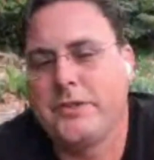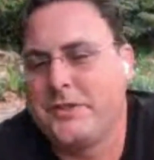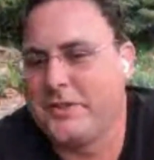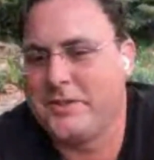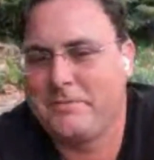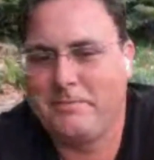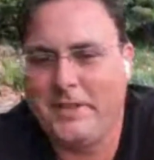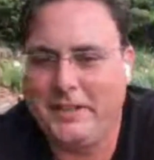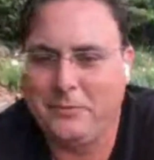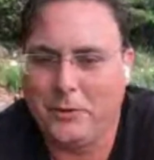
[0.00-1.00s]
is just
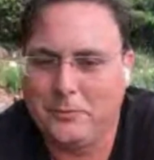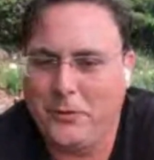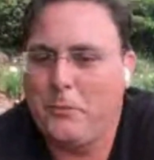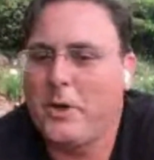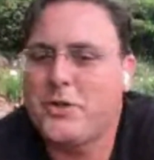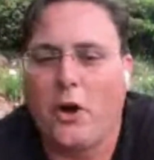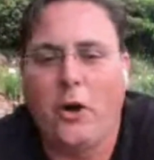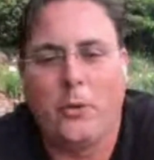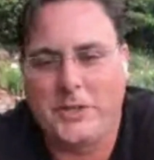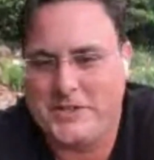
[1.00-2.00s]
evil. Firmware's always